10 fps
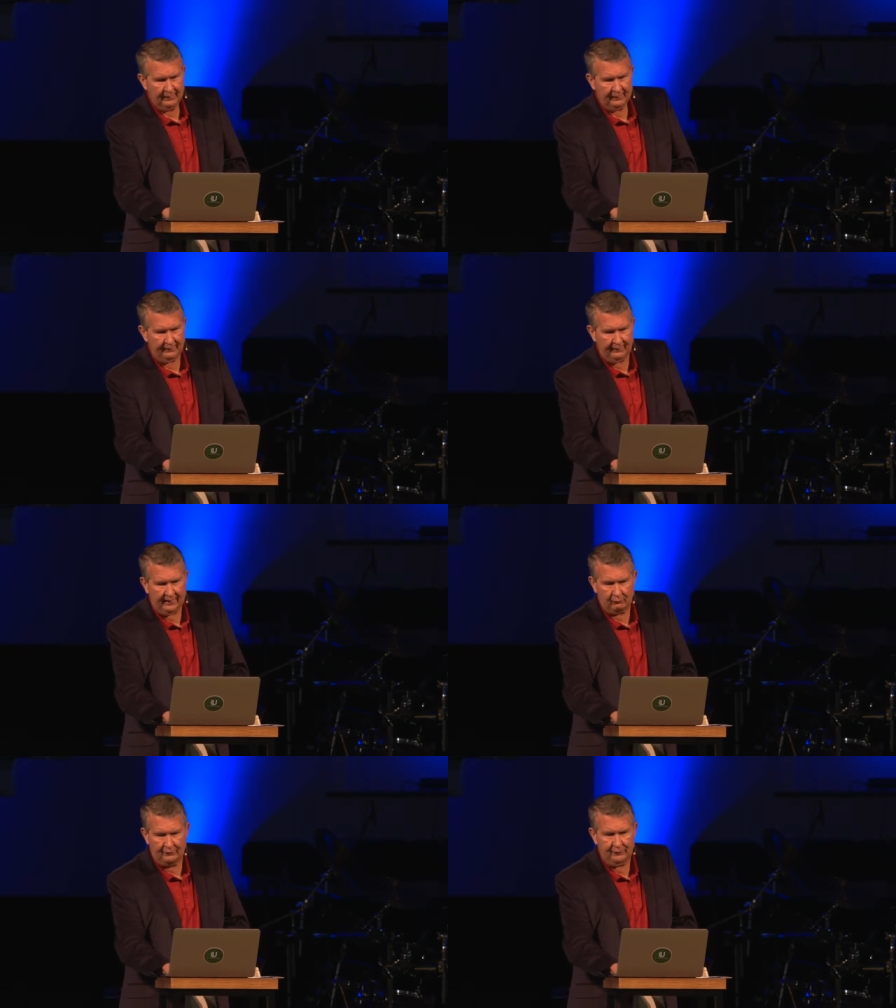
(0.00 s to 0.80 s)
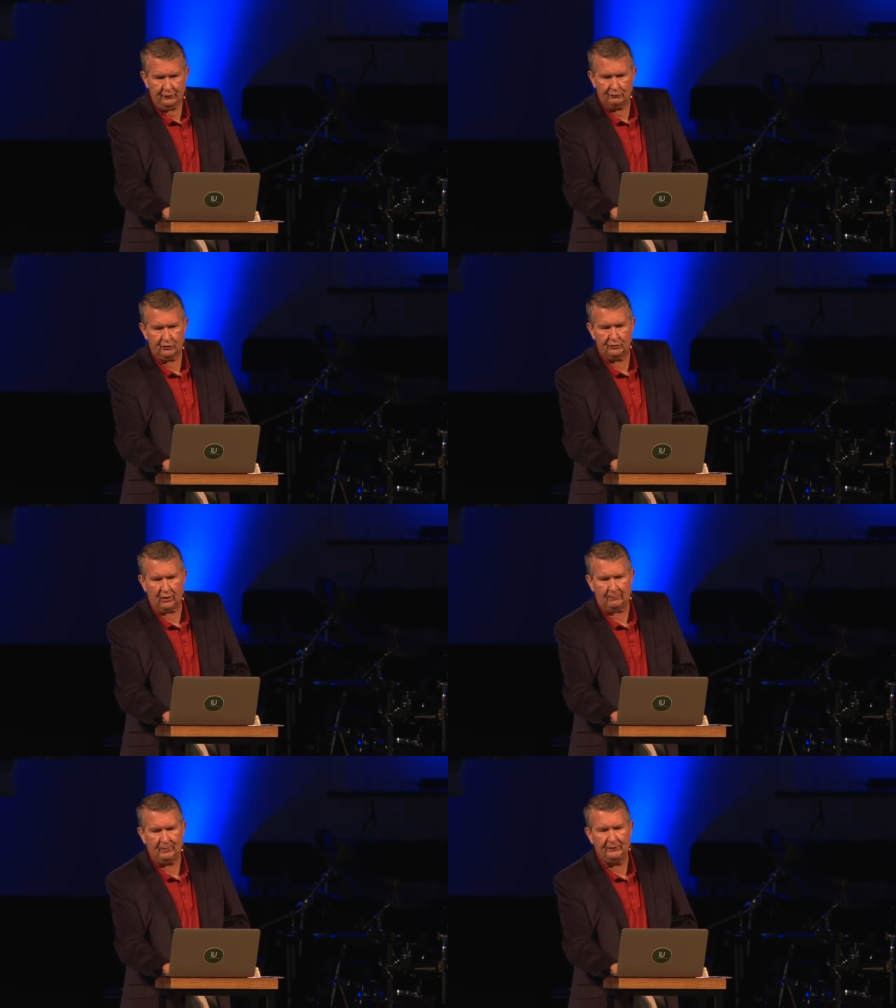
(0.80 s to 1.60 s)
Uh, they had refused to
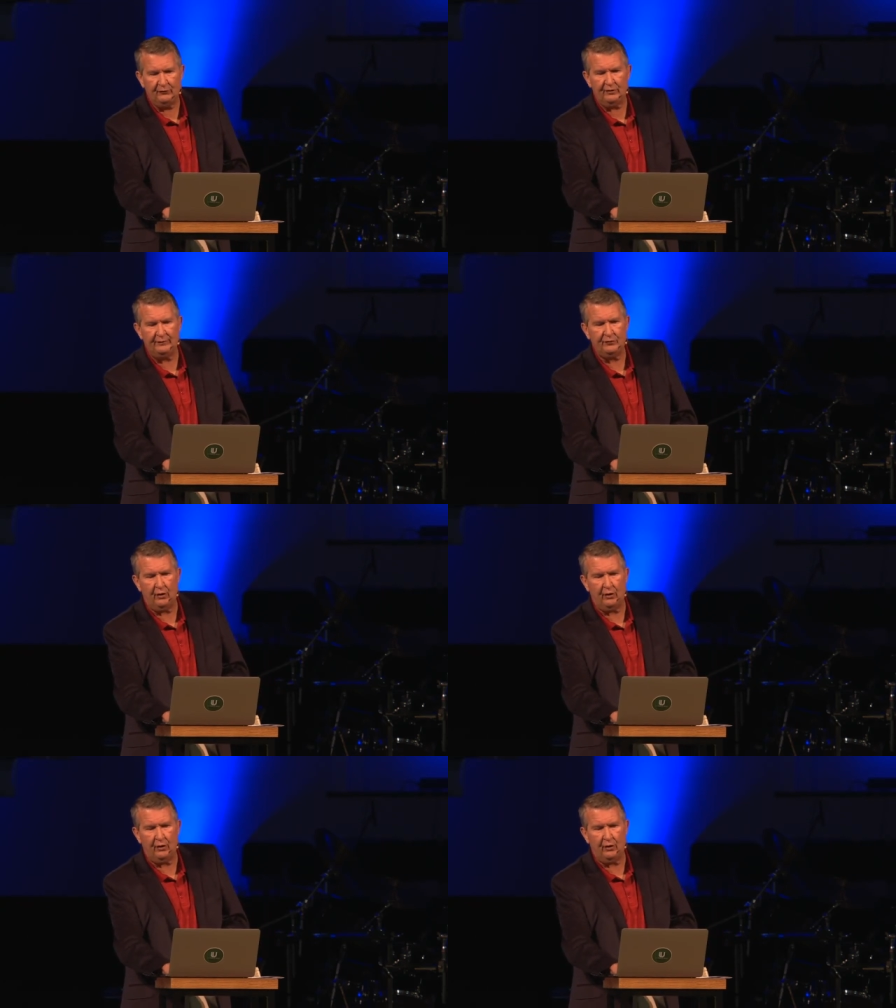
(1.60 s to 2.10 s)
drop incense